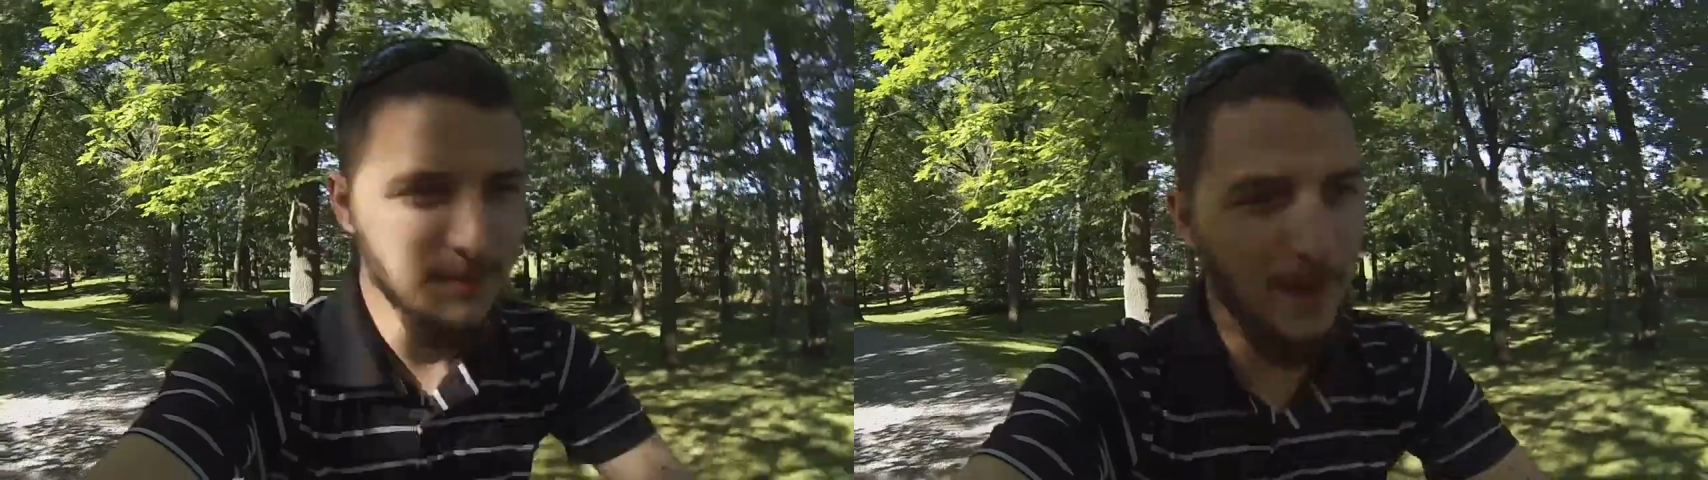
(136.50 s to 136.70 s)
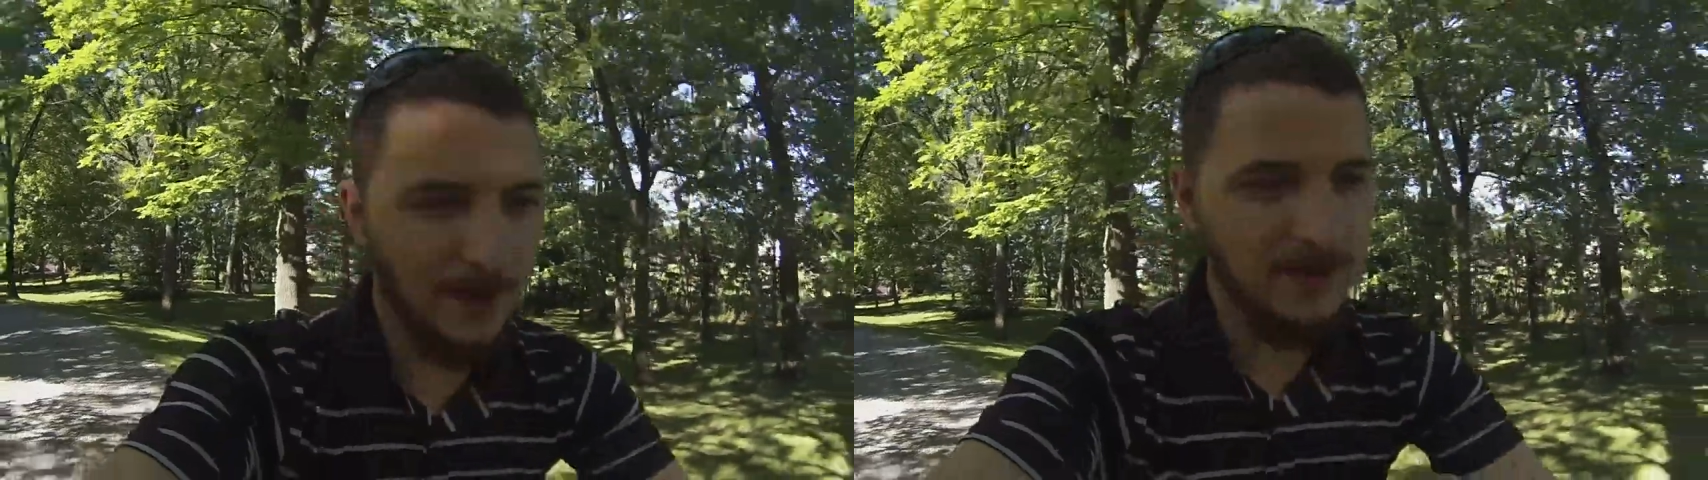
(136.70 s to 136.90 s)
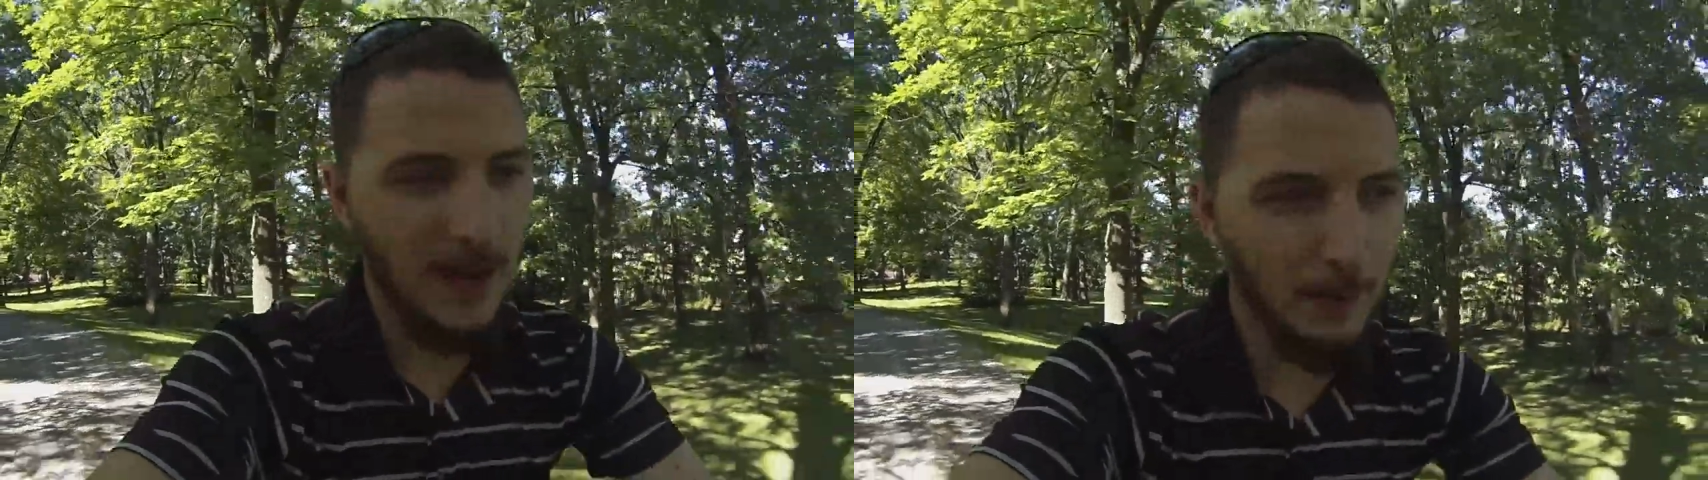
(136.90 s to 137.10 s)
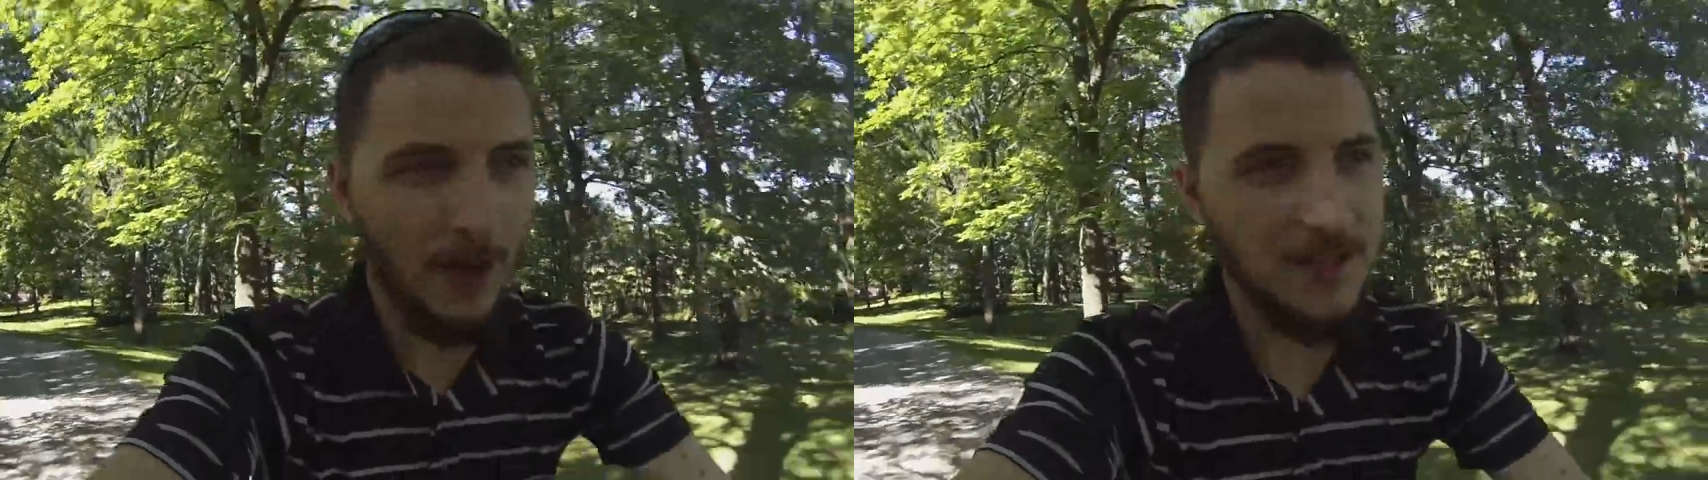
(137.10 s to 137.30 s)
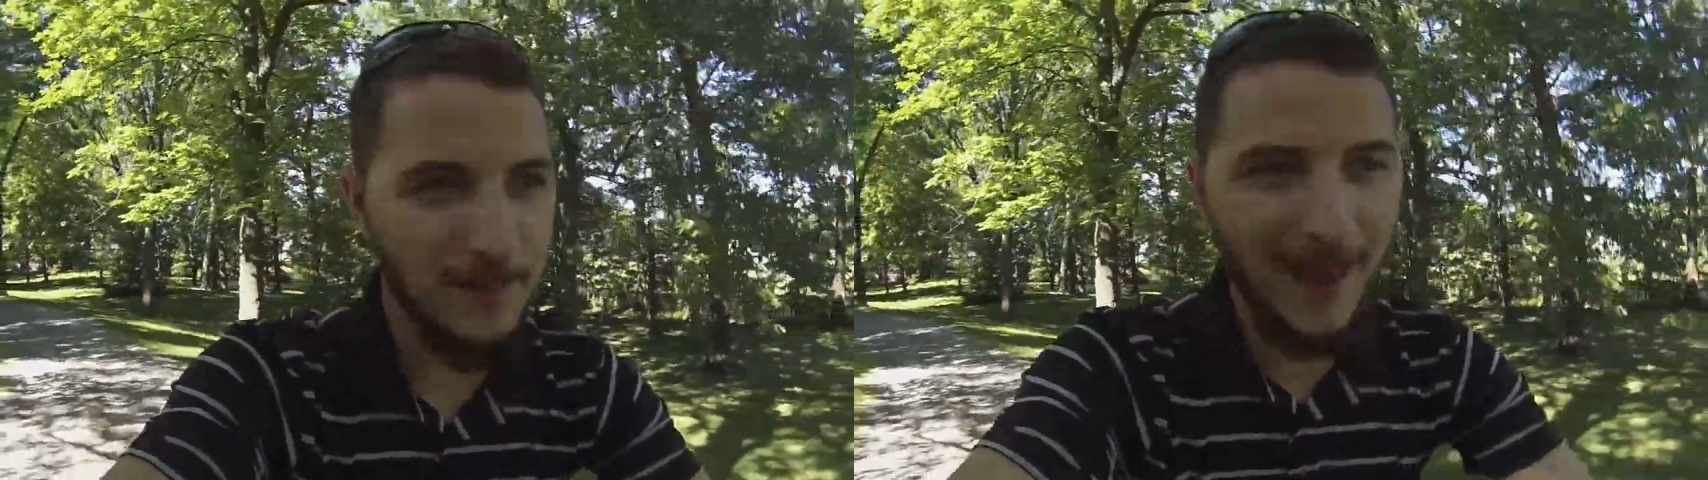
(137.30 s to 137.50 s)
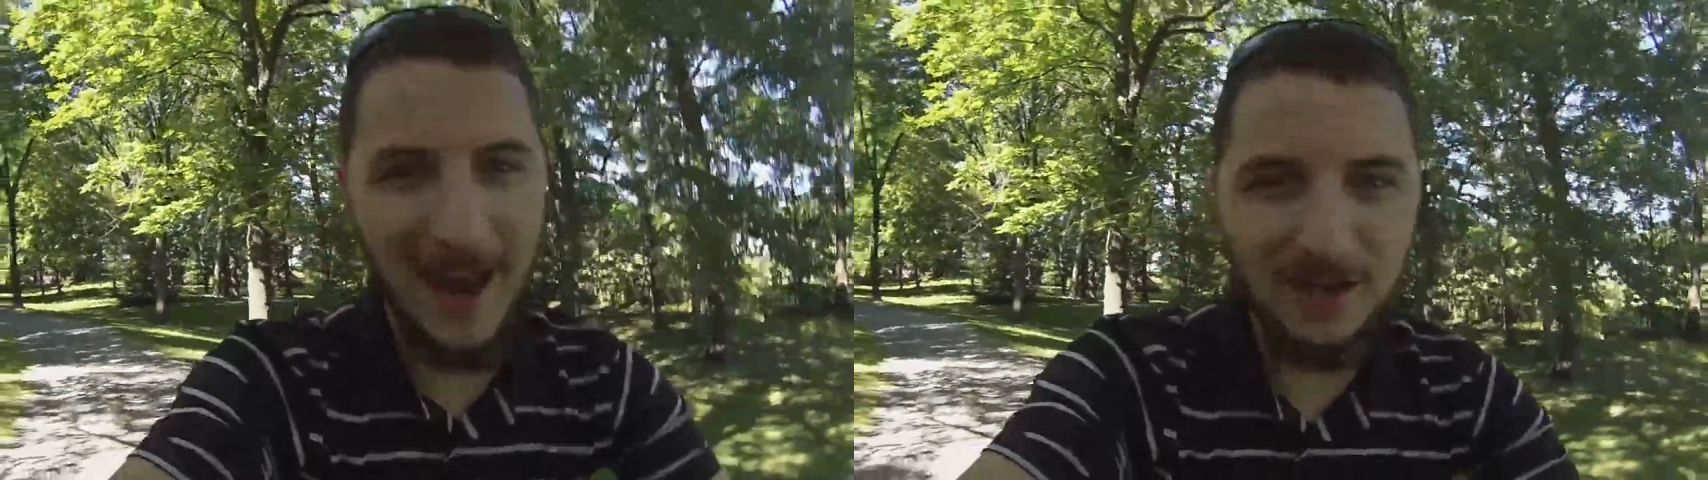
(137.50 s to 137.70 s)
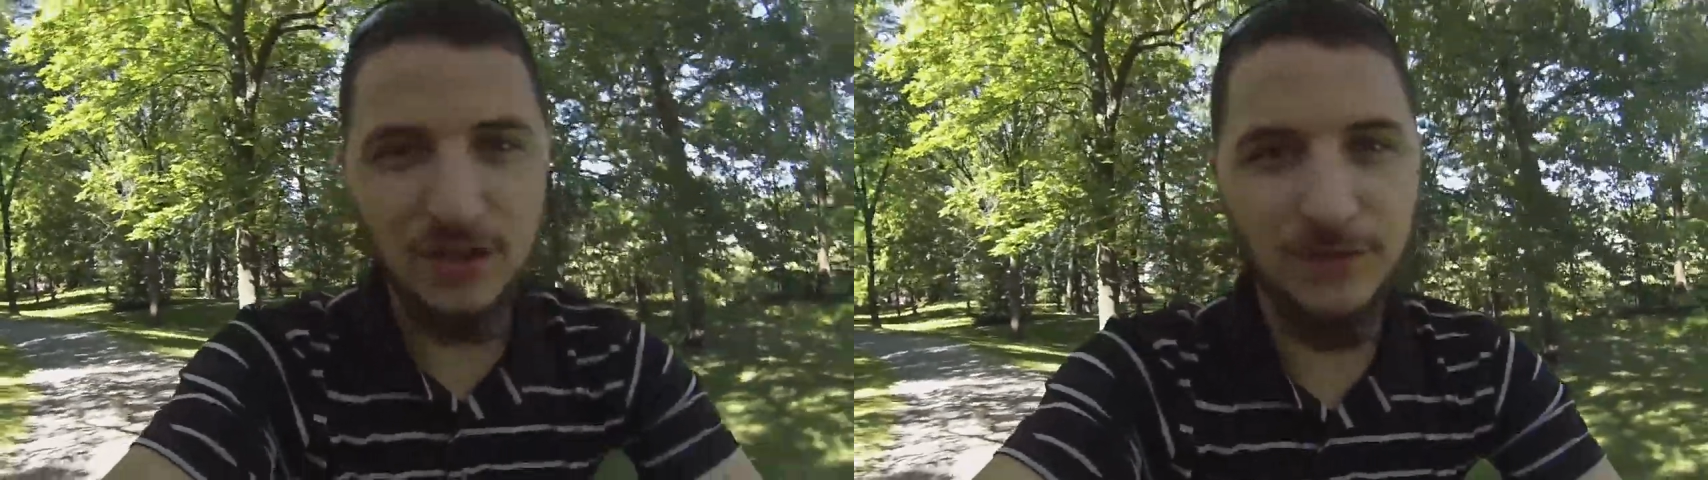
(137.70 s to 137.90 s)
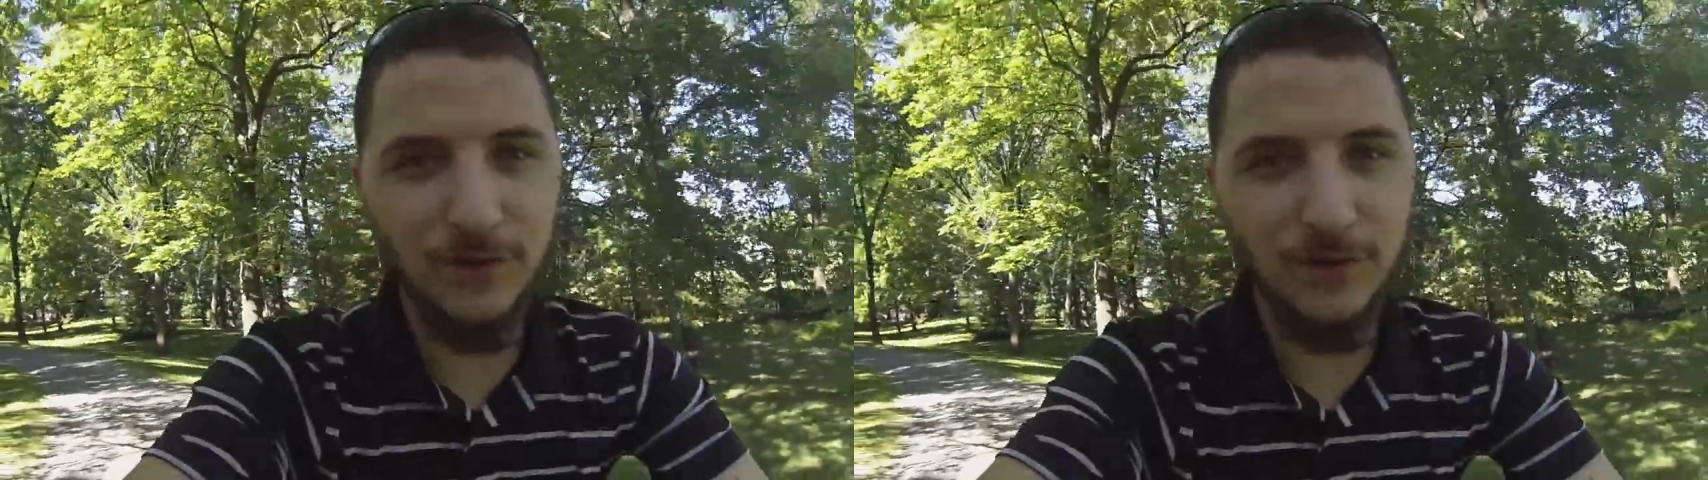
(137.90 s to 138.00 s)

It's about time we got some action